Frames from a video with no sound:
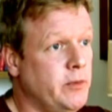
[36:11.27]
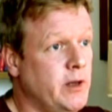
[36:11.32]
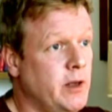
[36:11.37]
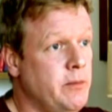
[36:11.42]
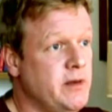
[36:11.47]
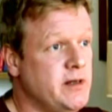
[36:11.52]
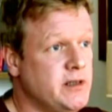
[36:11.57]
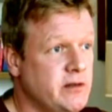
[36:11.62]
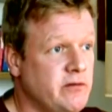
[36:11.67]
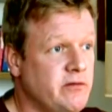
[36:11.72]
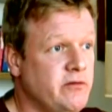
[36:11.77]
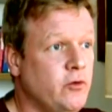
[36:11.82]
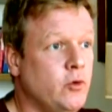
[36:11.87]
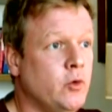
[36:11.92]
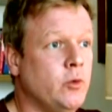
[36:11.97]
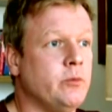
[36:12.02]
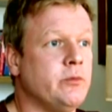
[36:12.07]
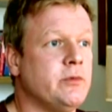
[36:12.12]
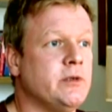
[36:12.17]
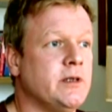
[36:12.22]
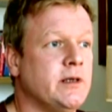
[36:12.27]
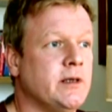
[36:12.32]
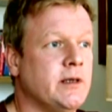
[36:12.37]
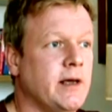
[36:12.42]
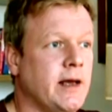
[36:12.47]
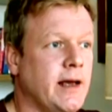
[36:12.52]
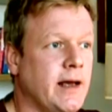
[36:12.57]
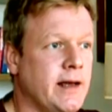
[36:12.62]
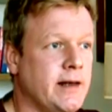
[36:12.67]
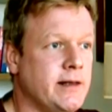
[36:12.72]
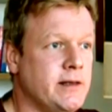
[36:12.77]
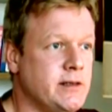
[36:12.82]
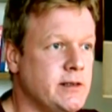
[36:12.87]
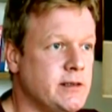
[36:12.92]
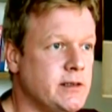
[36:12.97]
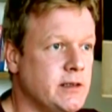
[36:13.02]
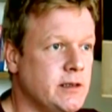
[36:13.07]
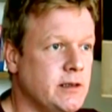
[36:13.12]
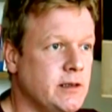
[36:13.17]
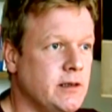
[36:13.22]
they're misinformed, and